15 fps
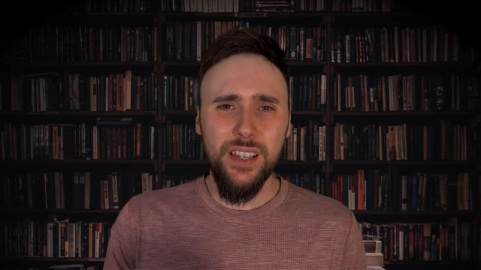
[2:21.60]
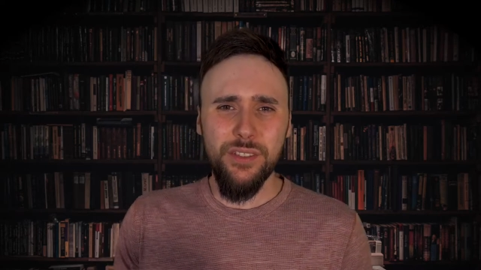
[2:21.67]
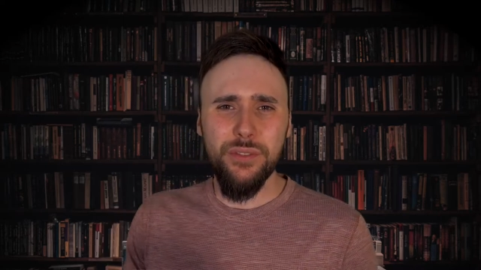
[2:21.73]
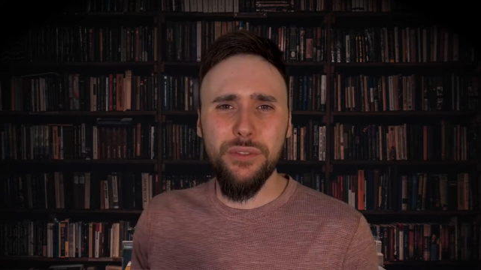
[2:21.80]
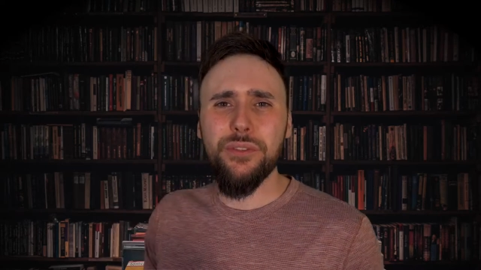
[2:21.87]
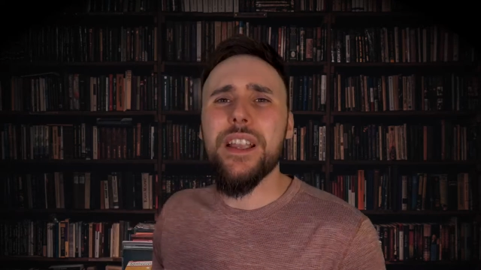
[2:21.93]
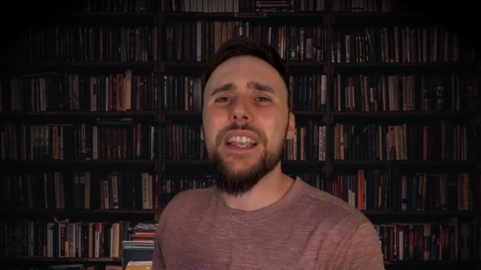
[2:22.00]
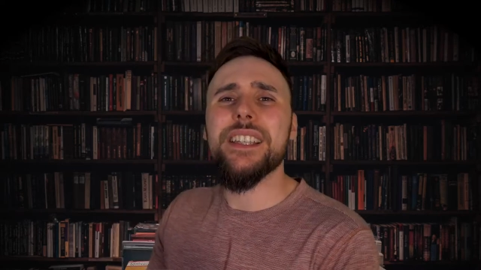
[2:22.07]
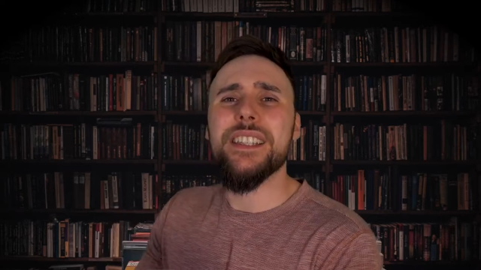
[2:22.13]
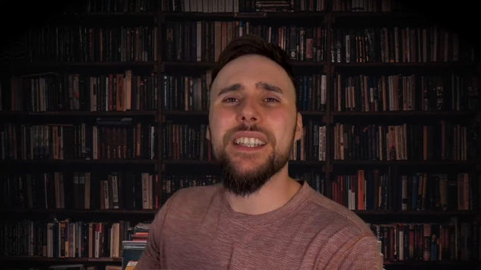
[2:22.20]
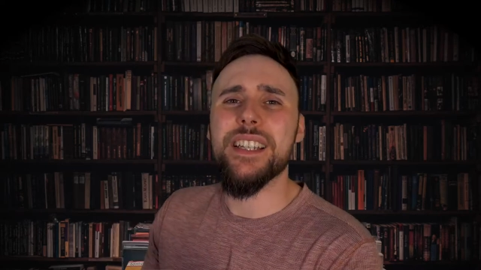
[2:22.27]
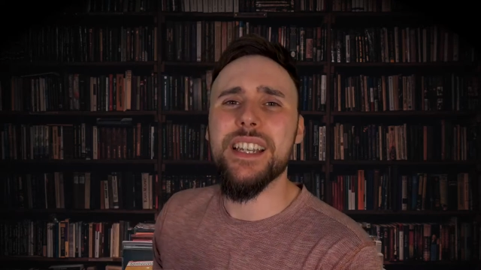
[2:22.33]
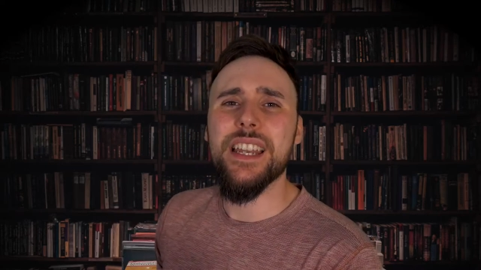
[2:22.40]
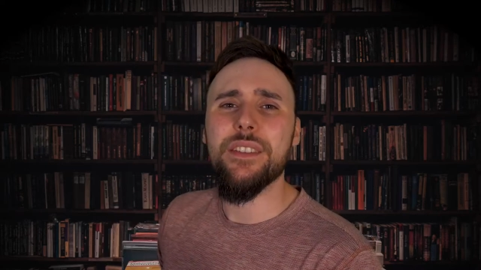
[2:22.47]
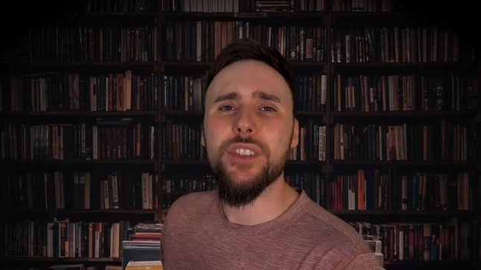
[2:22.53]

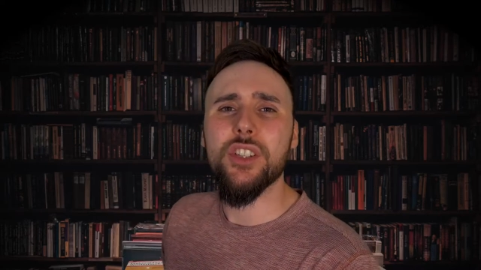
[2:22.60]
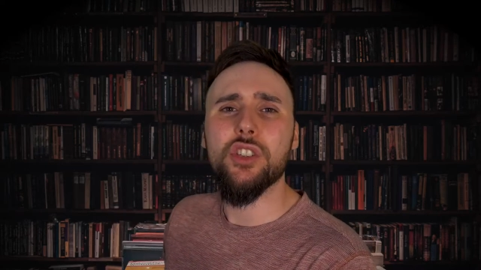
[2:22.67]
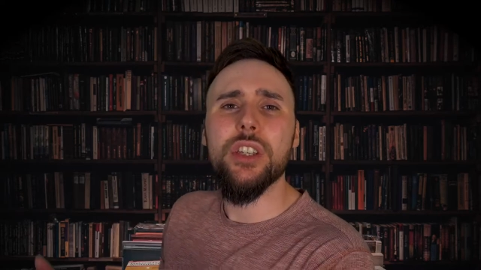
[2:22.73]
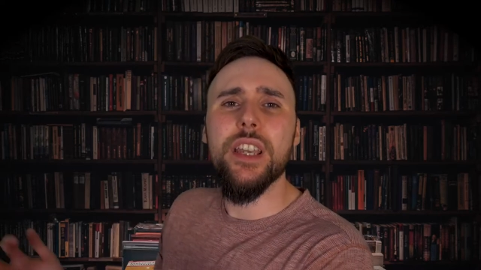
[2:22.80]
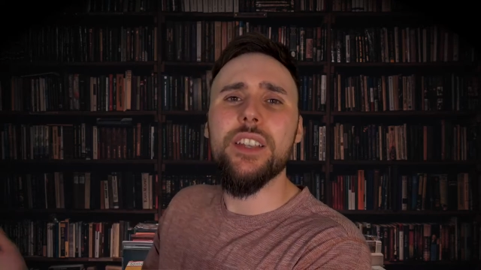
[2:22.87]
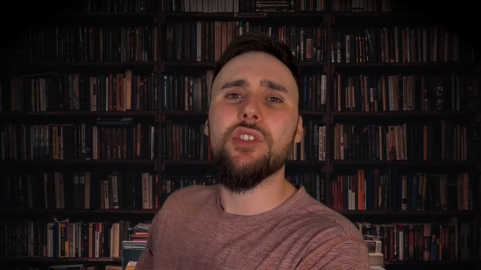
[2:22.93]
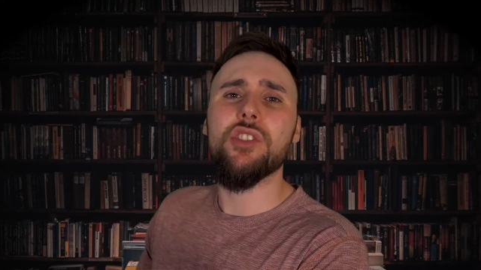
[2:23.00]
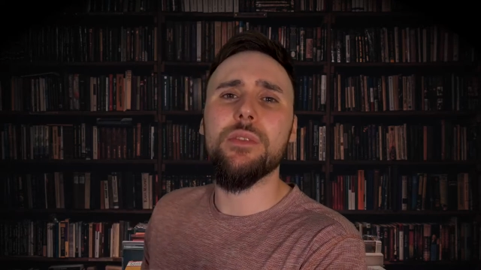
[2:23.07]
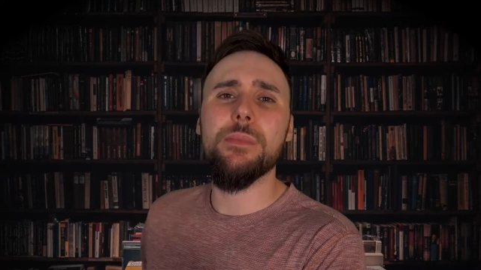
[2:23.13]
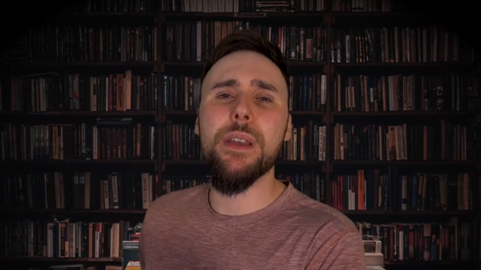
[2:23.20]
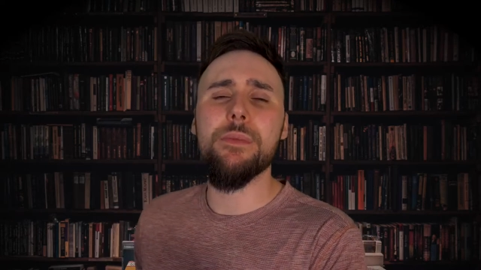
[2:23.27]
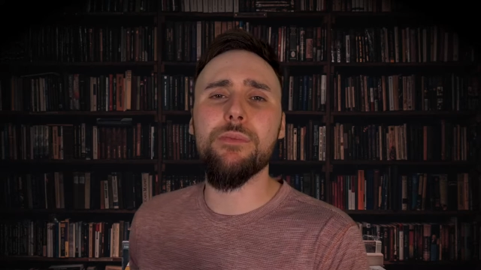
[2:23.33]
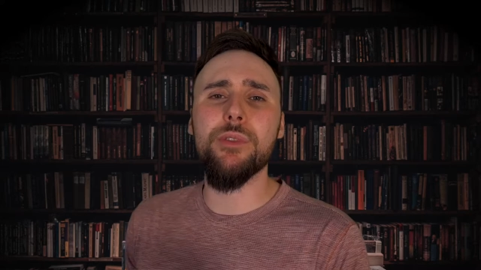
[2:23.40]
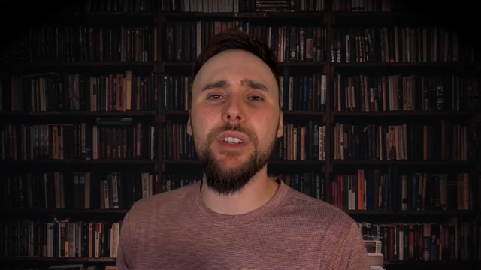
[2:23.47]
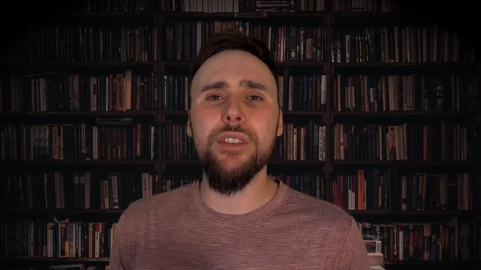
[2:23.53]
fading and ever-changing
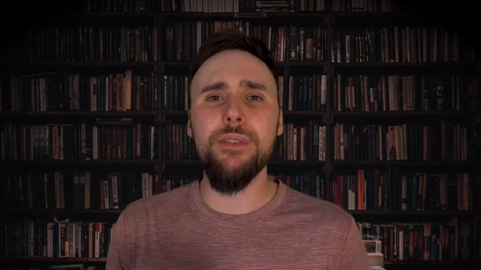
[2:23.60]
memory